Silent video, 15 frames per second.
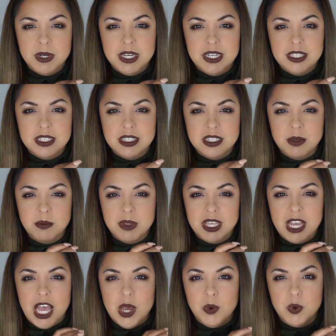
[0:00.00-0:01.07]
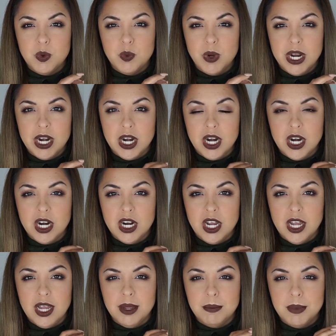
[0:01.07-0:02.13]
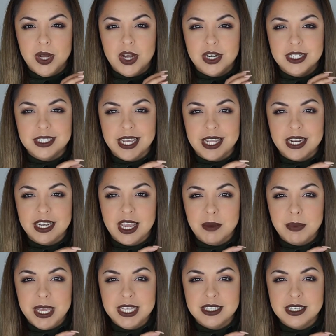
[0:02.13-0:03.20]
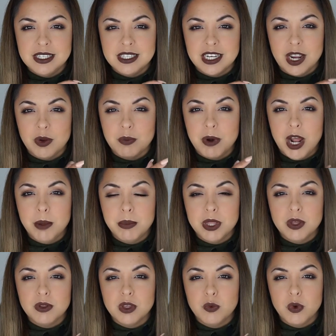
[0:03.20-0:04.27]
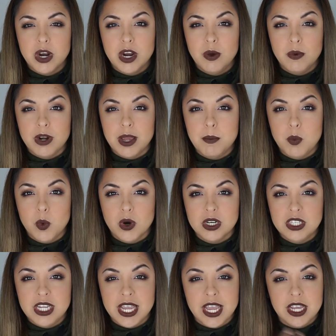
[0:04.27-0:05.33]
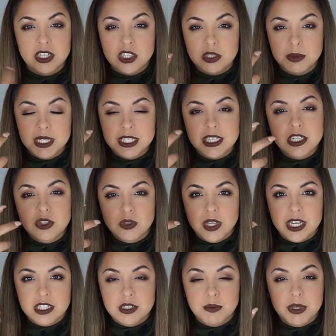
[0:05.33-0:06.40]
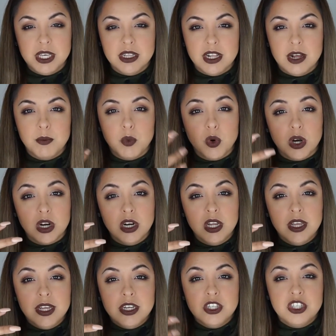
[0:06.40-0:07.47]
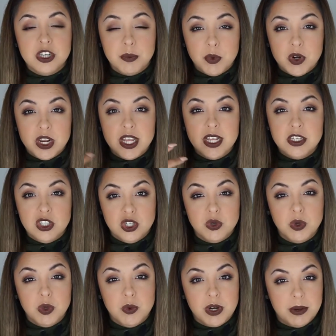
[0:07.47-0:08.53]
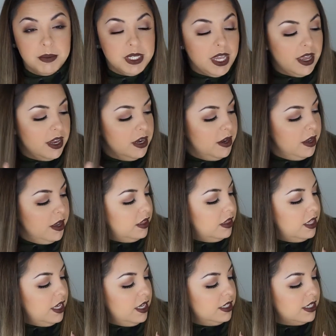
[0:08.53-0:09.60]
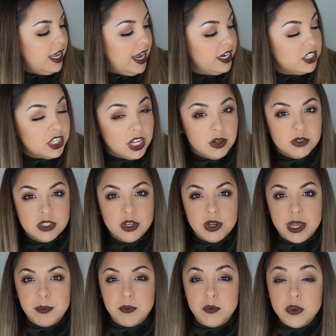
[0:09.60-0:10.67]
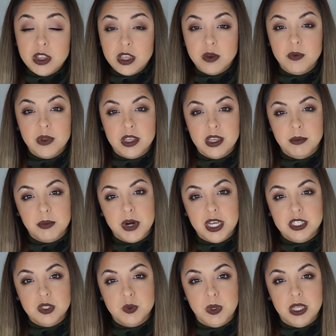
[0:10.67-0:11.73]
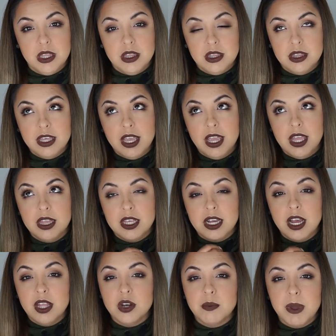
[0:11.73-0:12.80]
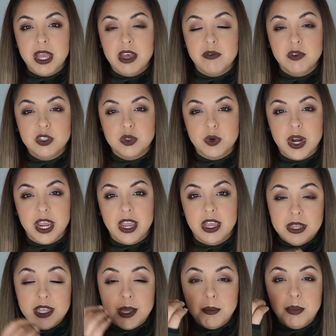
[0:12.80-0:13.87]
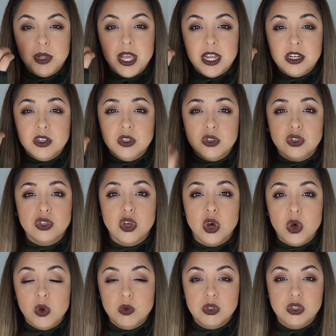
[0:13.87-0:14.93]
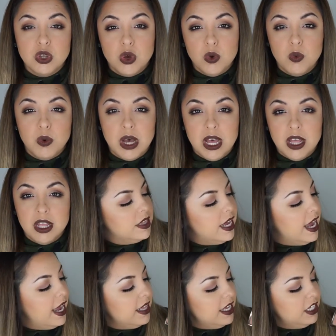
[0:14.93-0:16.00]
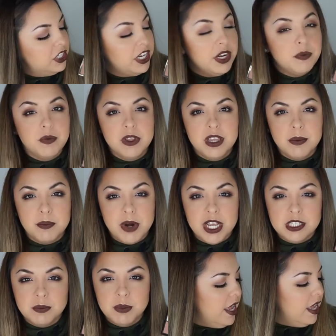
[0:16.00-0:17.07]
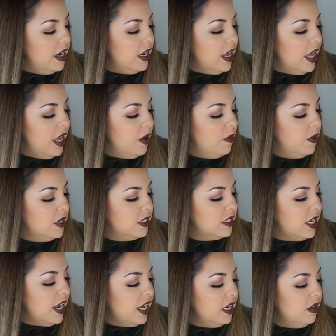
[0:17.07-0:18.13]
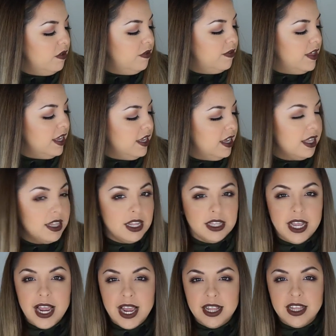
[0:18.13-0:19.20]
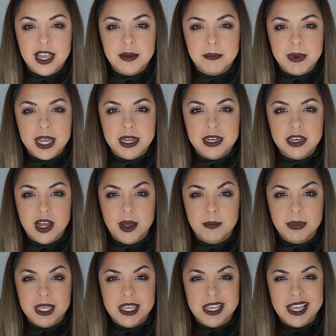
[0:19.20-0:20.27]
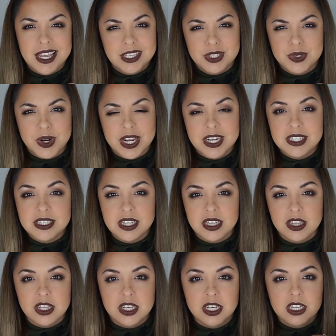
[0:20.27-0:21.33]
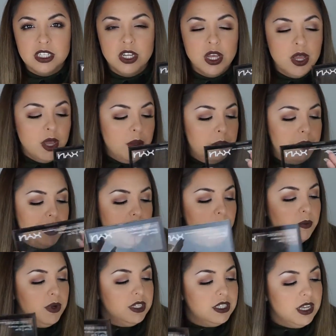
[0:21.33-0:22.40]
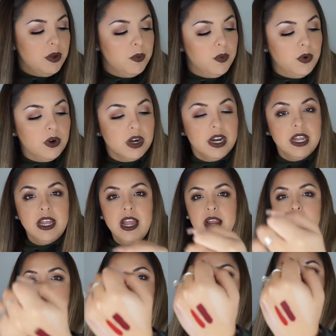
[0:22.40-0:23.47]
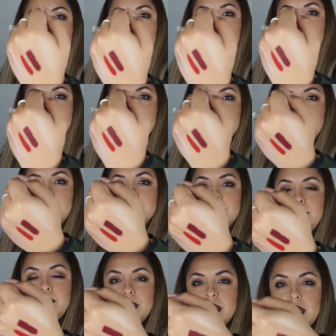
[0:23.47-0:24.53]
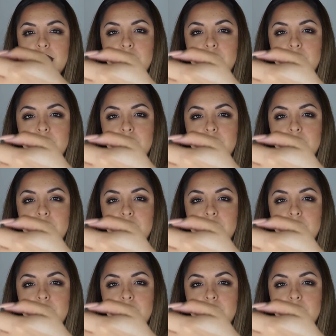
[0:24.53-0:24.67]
but it isn't something I would wear on a day-to-day basis, and I would probably only wear it when I'm more tan, just because I do like to be a lot more shimmery and dewy when I'm tan. These eyeshadows though, I'm really, really impressed with. The color payoff is great, but they blend so well. The highlight shade really impressed, and I was kind of thinking that the highlight might not be as great as it looked. but once I wore it, I really was feeling